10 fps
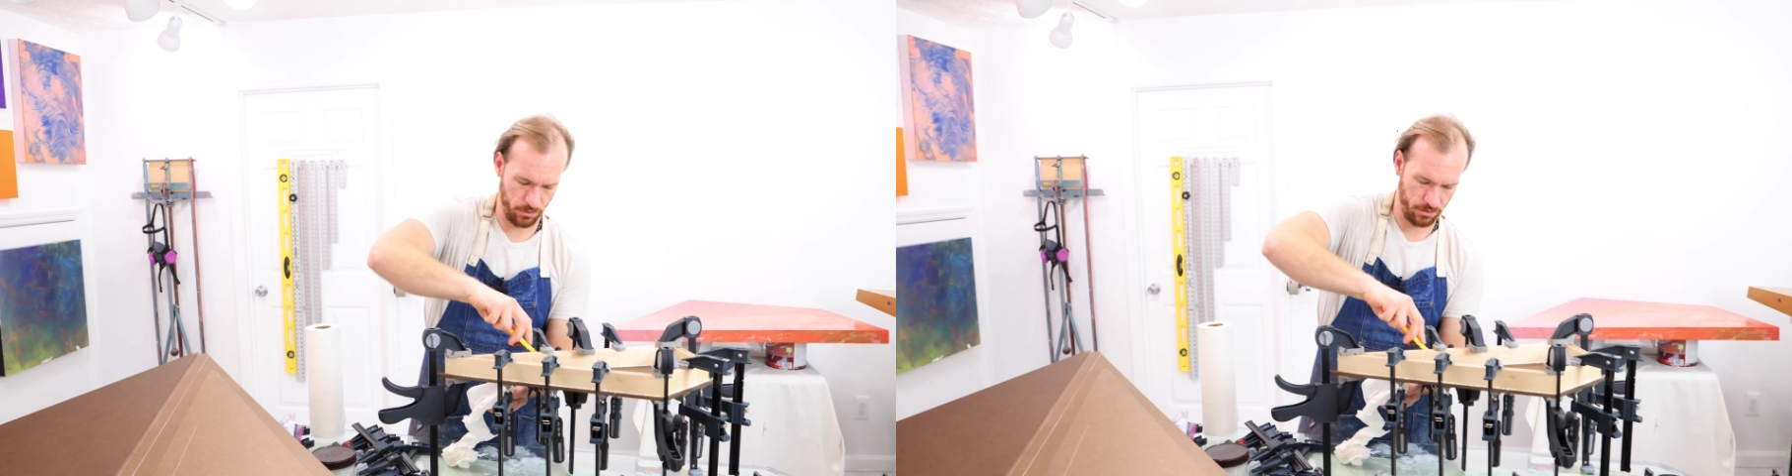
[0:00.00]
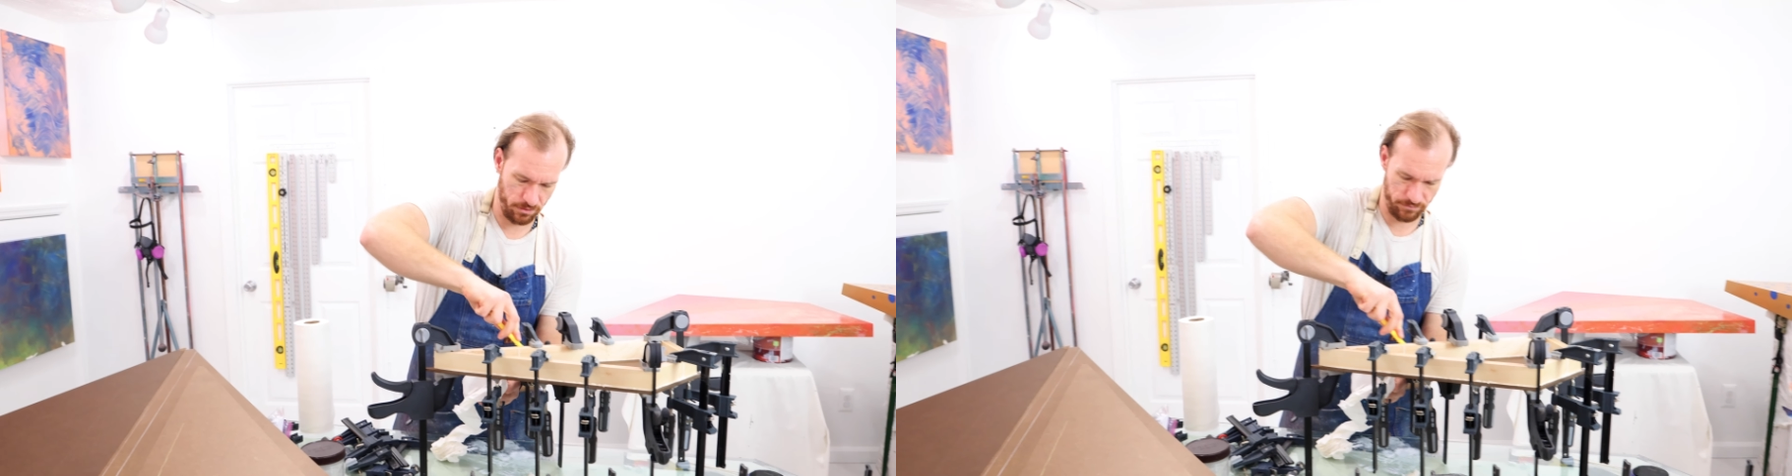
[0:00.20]

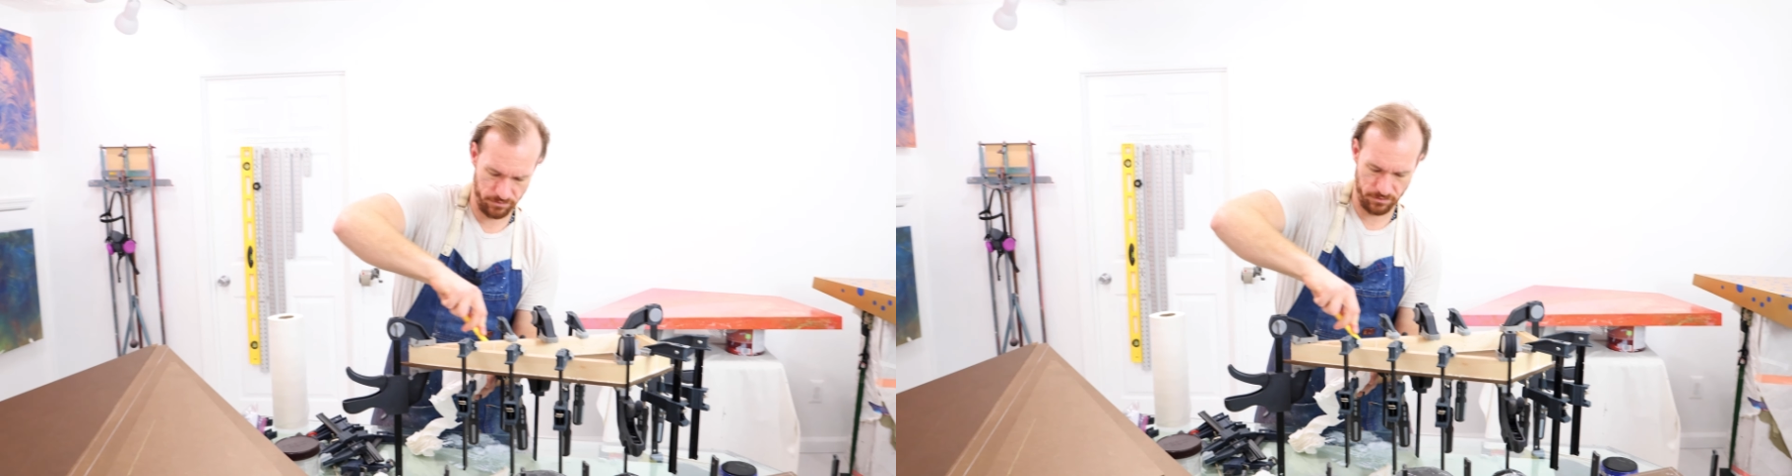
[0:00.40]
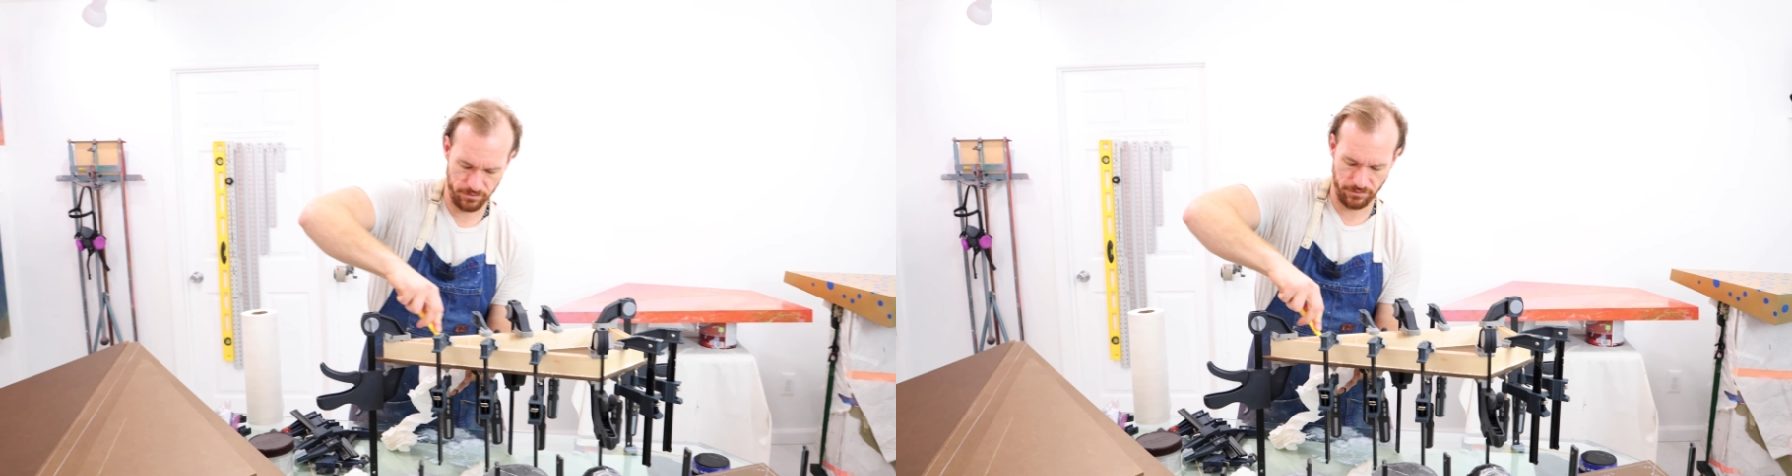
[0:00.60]
off,
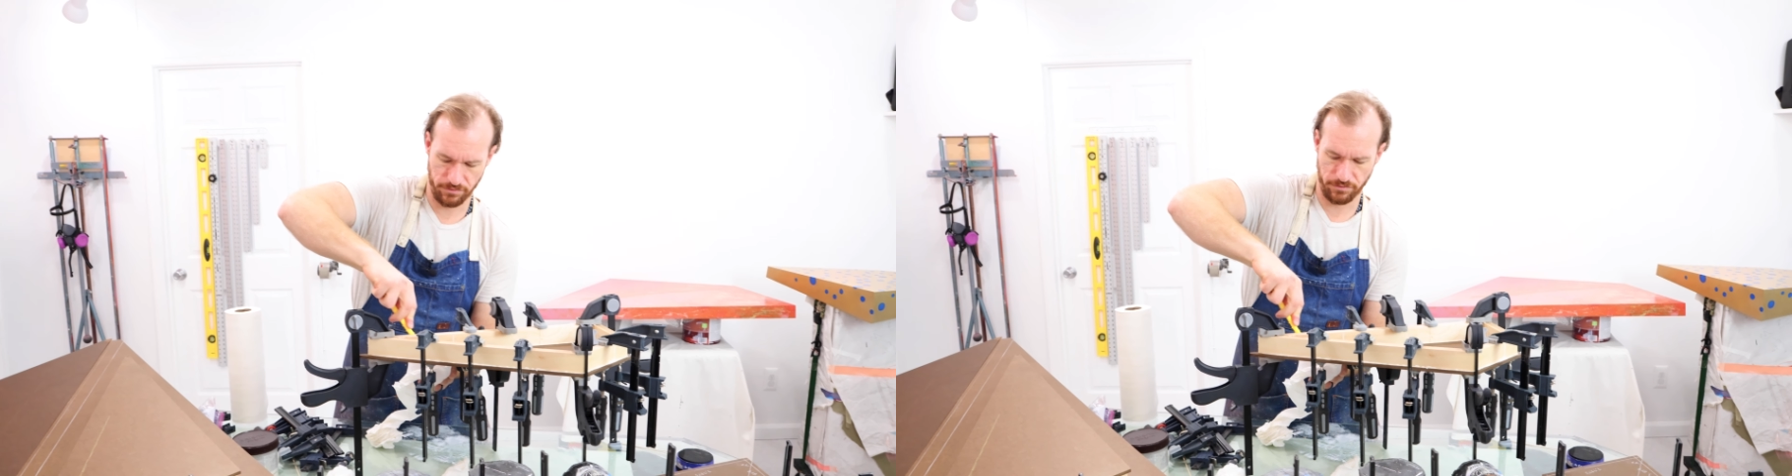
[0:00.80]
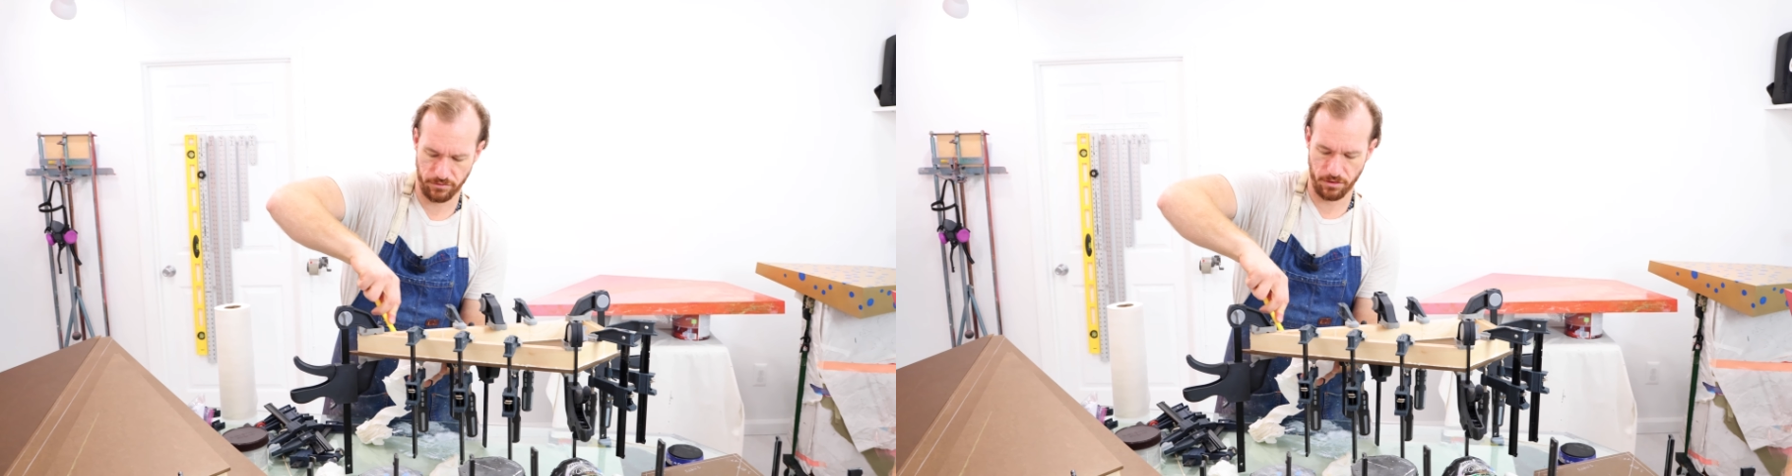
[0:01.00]
just
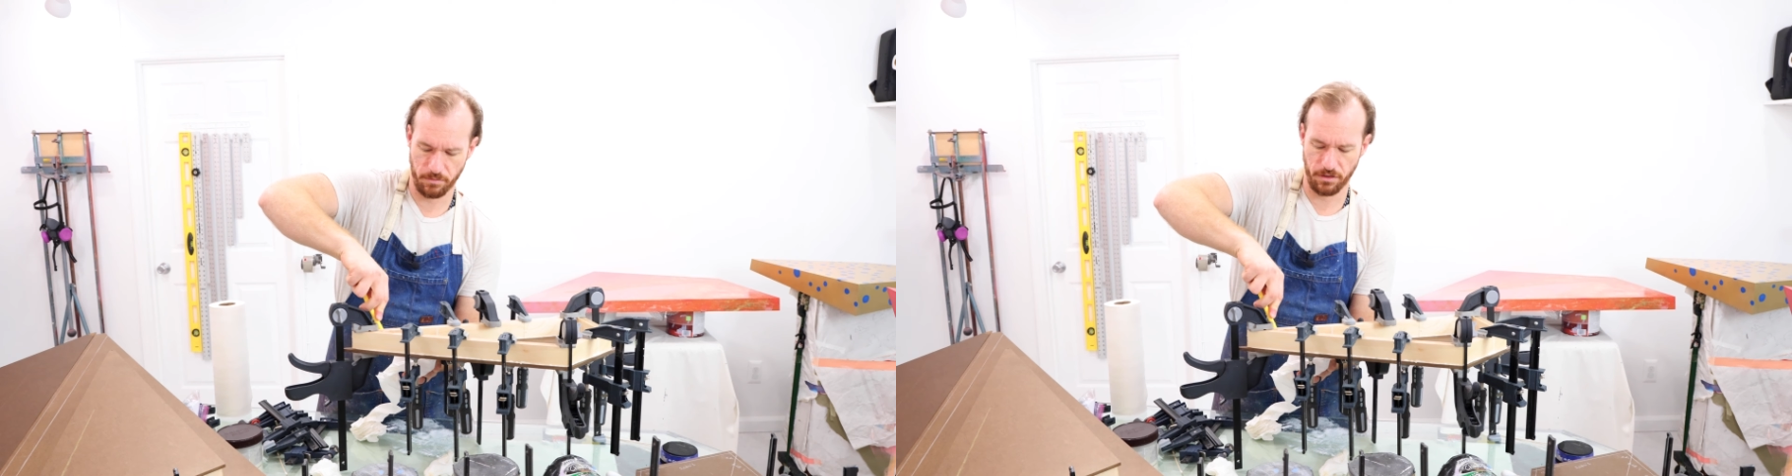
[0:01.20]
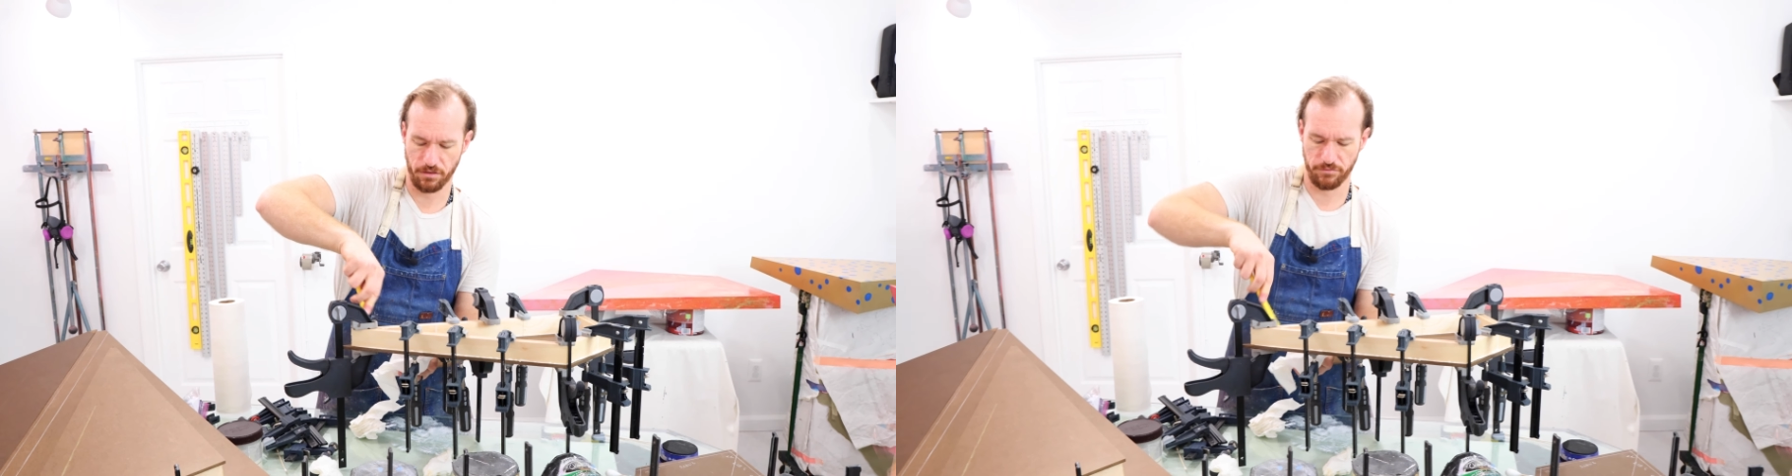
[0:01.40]
to scrape
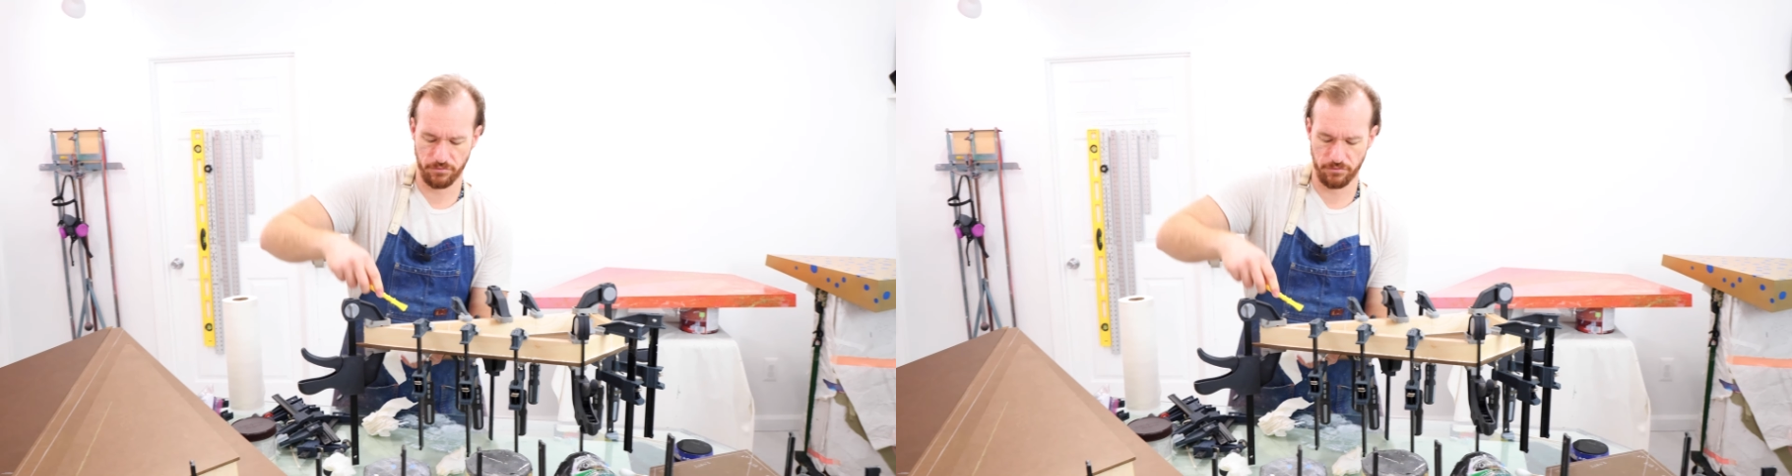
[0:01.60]
it off.